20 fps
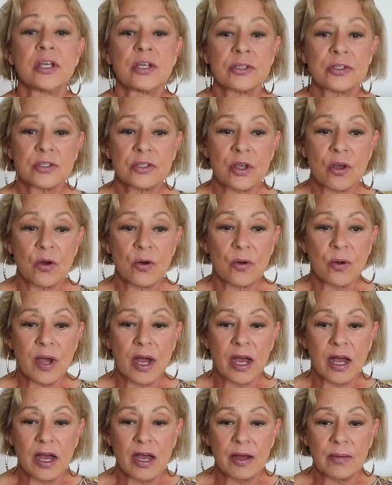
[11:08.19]
So
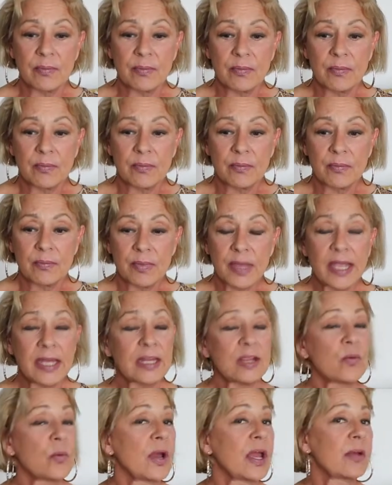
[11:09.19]

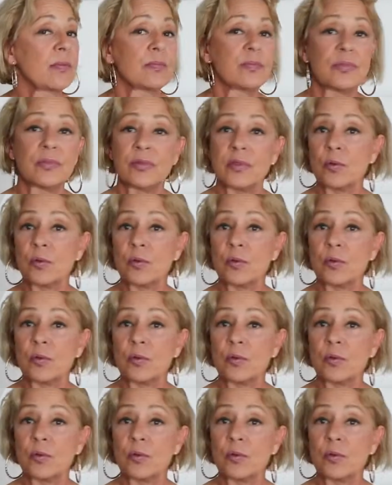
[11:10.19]
anyway,